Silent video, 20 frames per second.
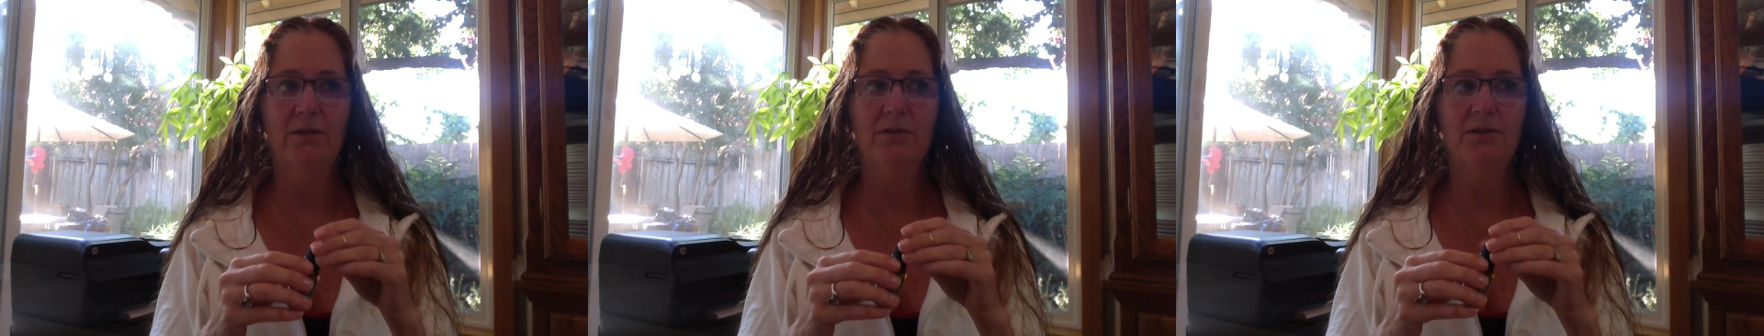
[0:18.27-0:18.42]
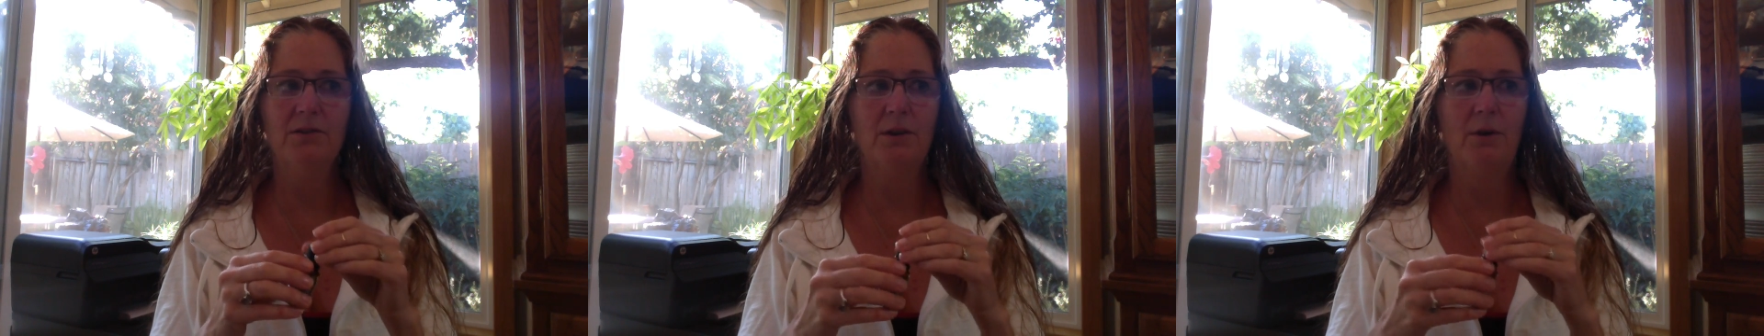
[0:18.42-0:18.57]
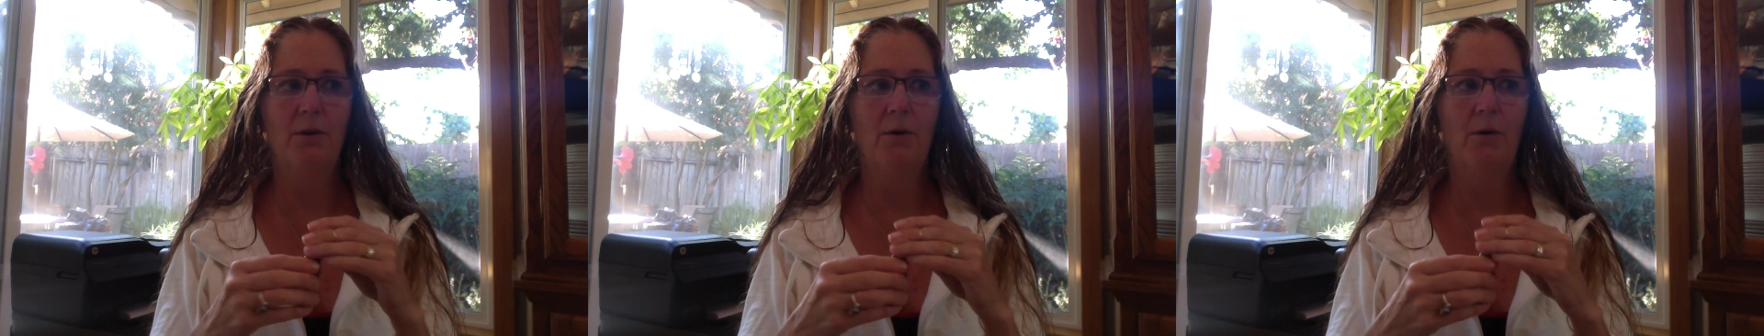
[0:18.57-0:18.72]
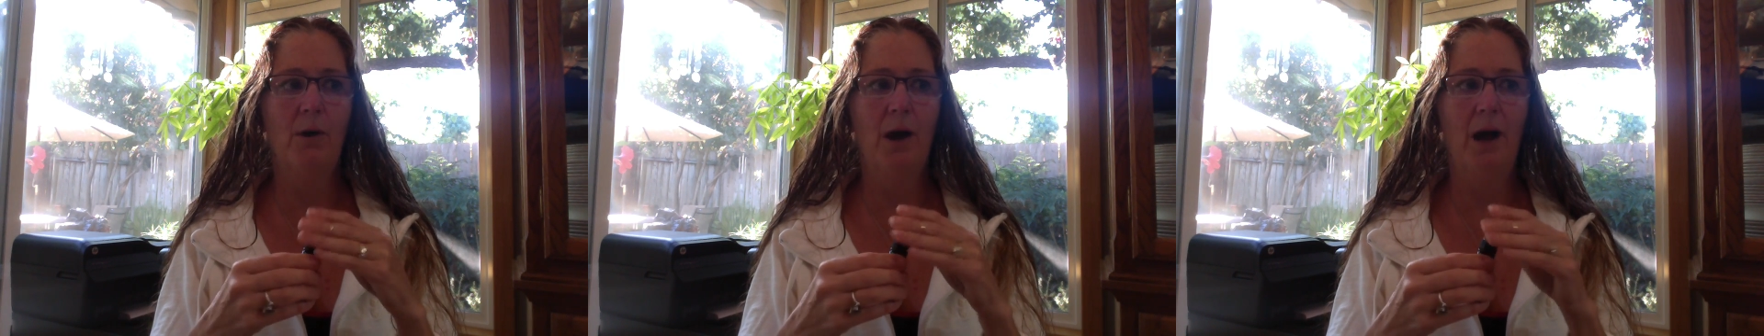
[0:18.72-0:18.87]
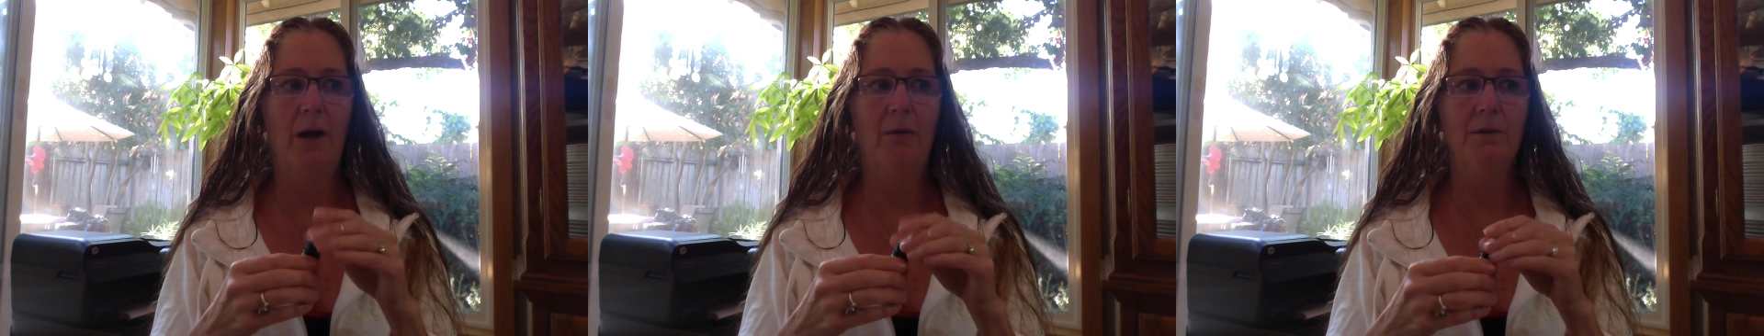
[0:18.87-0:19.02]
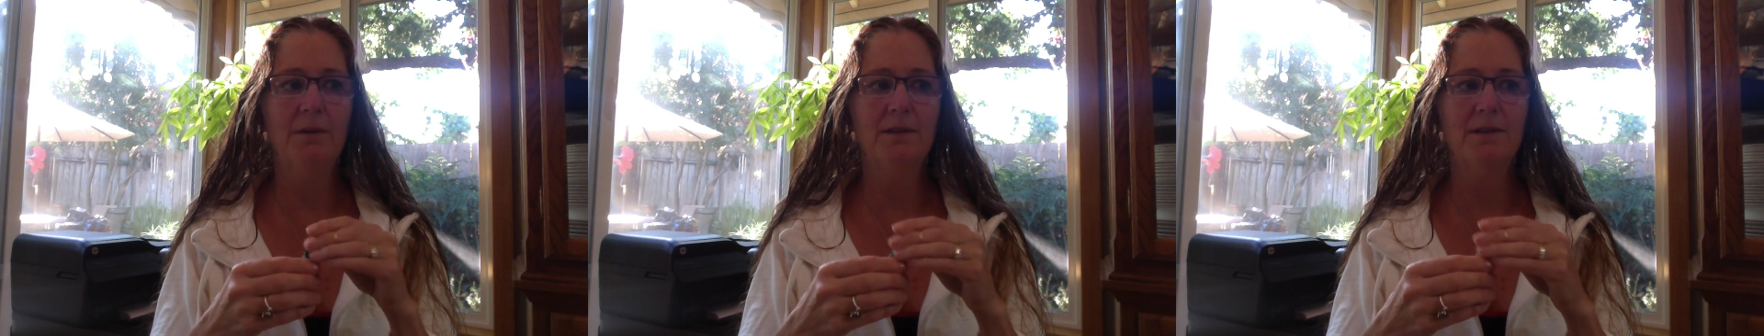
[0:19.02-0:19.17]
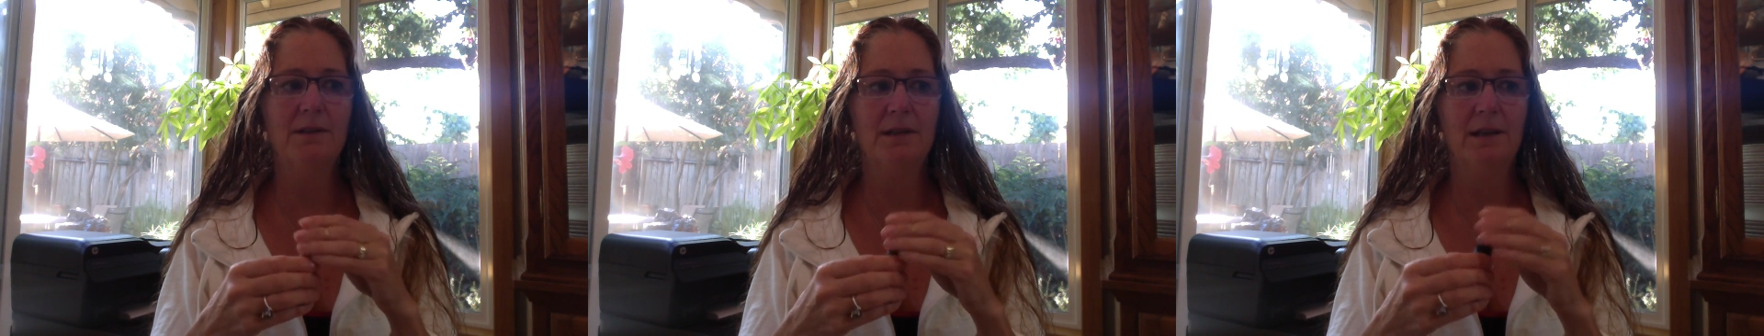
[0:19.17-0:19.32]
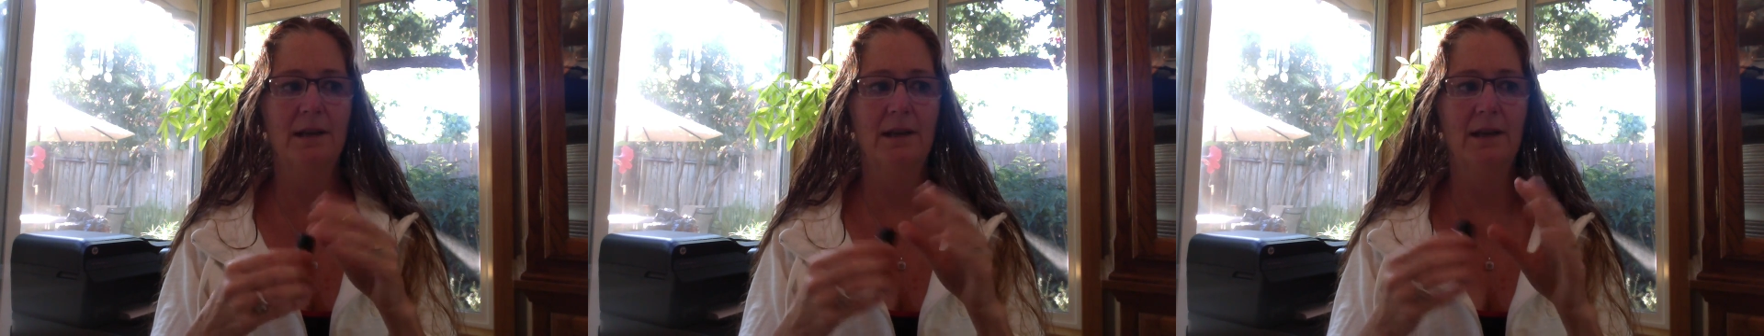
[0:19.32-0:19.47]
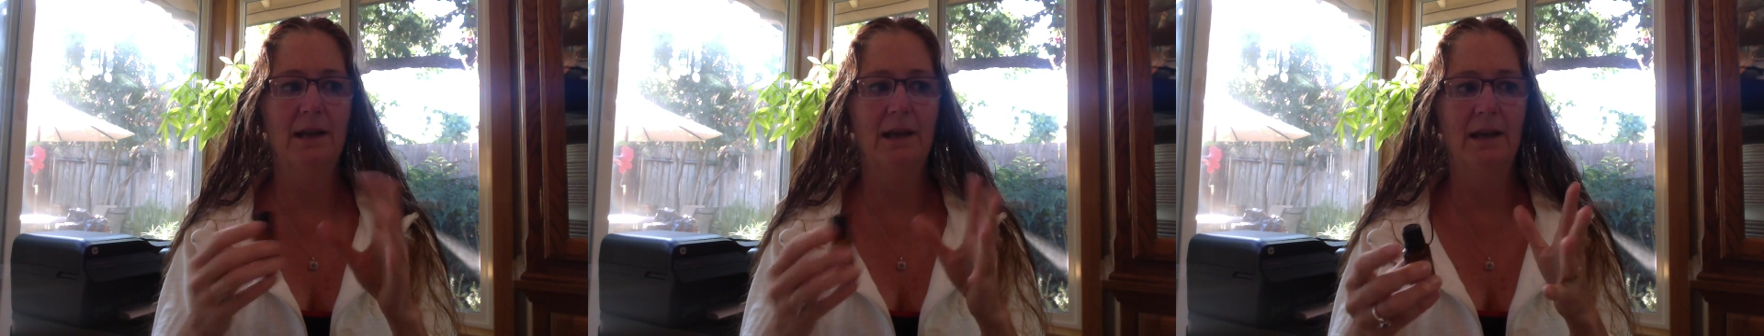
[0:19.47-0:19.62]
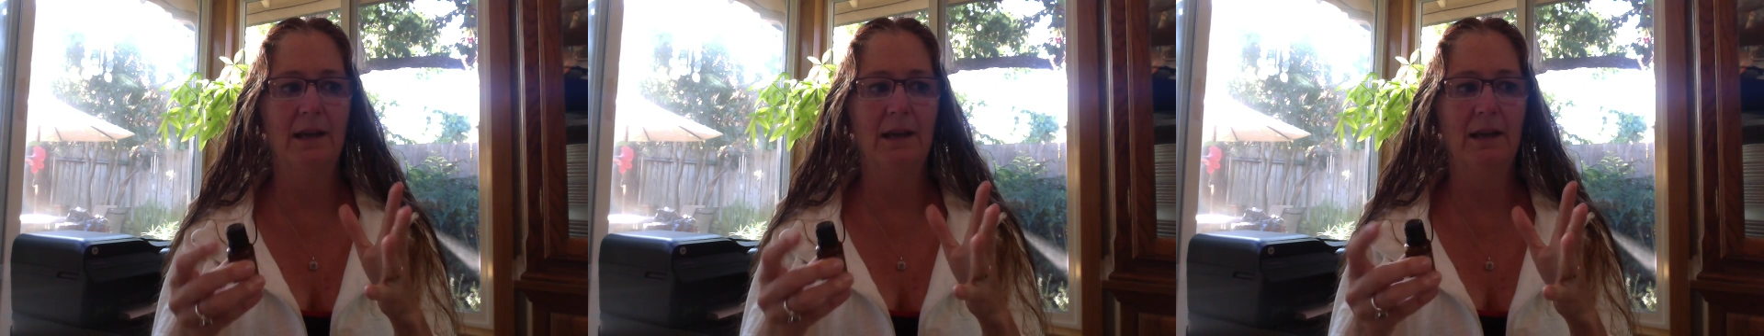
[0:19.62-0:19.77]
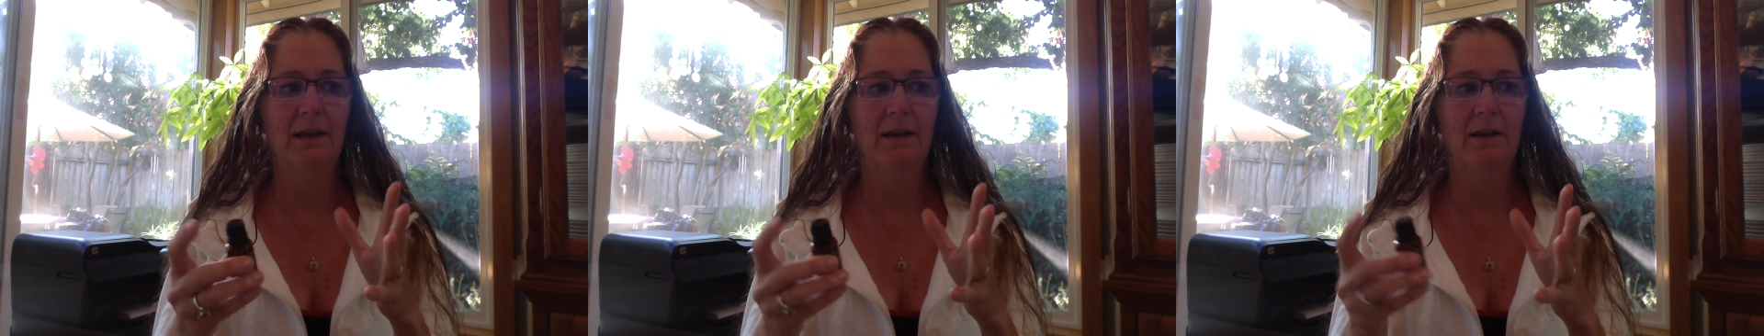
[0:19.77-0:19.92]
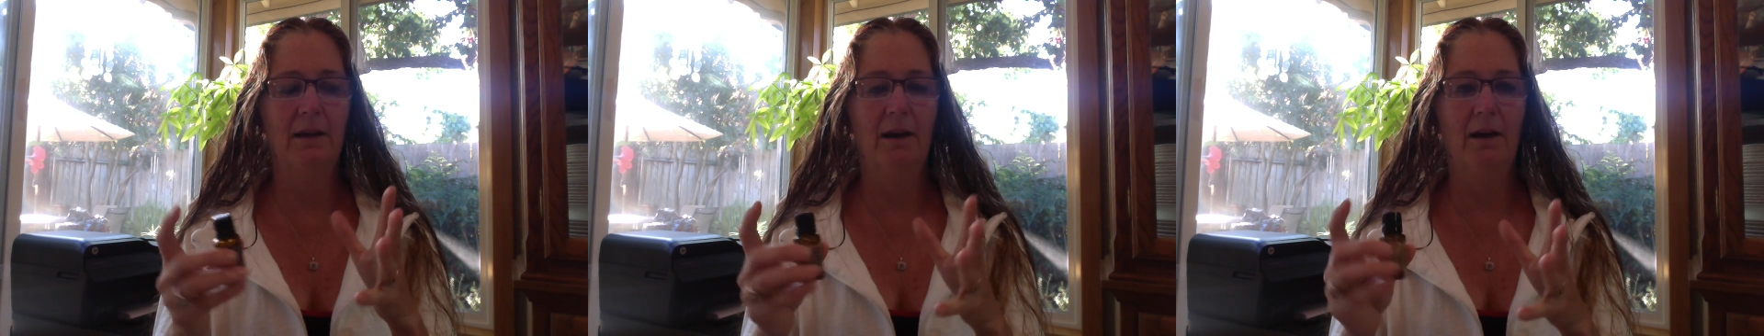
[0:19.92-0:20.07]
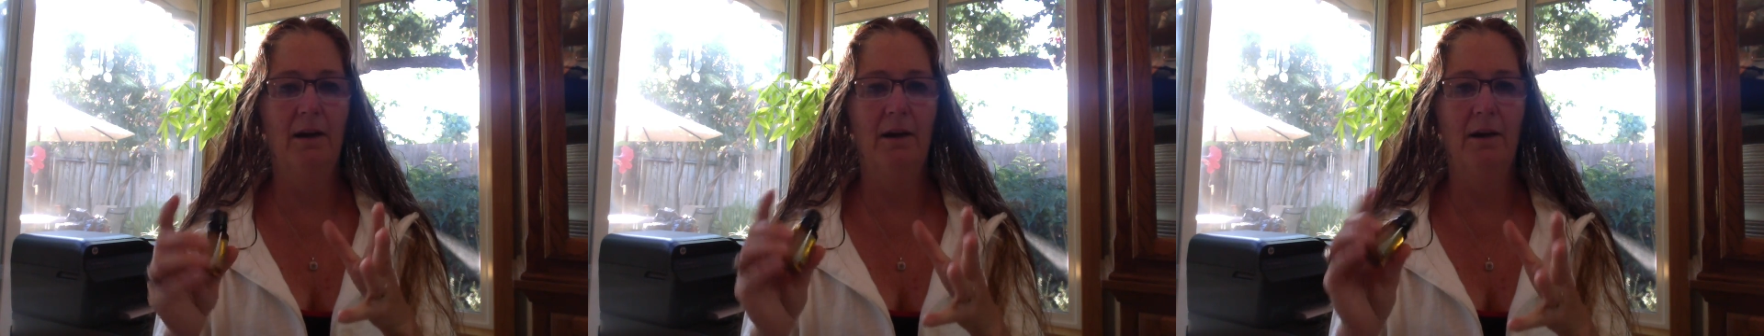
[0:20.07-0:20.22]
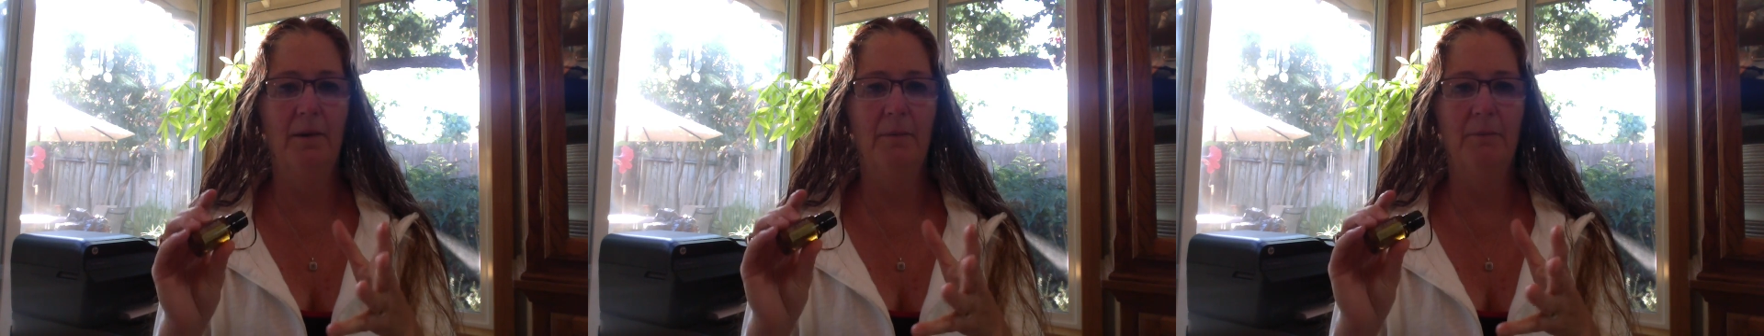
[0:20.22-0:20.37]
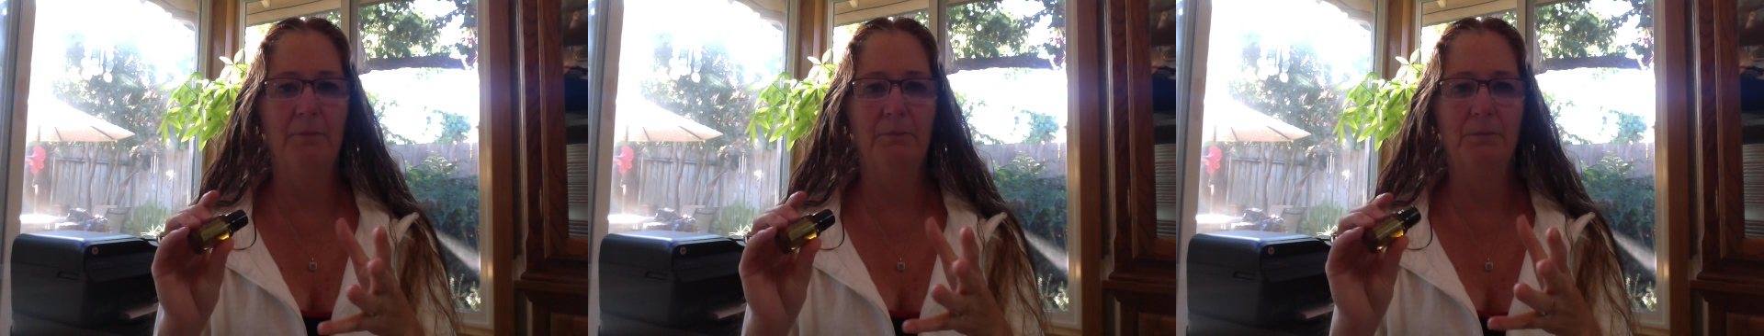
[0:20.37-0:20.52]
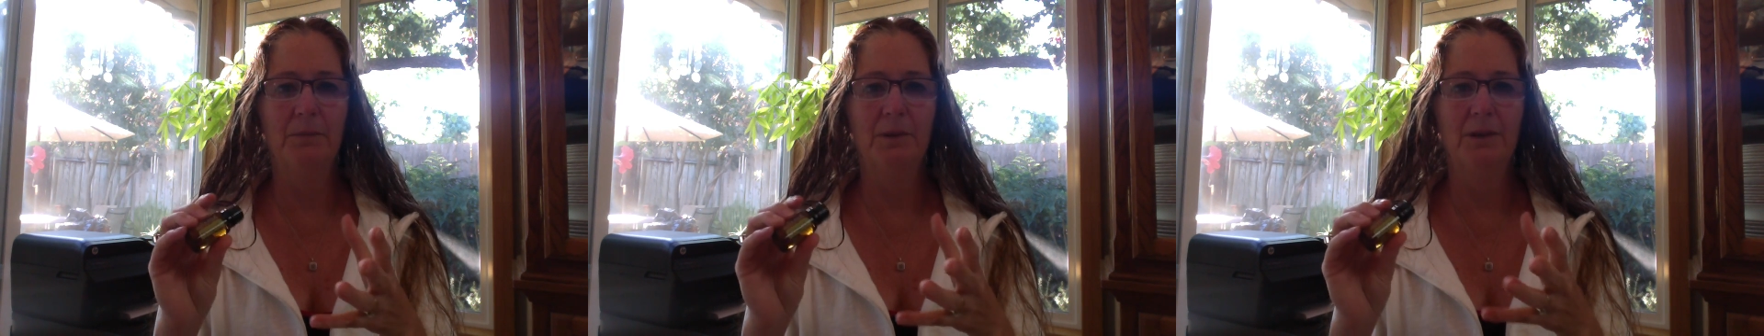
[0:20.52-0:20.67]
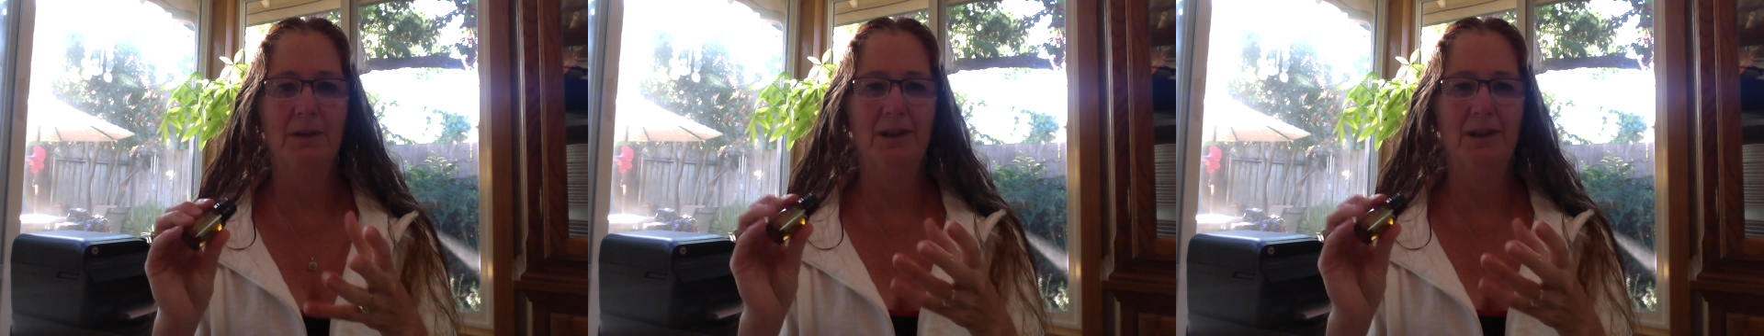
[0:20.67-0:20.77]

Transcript: So I was thinking, um,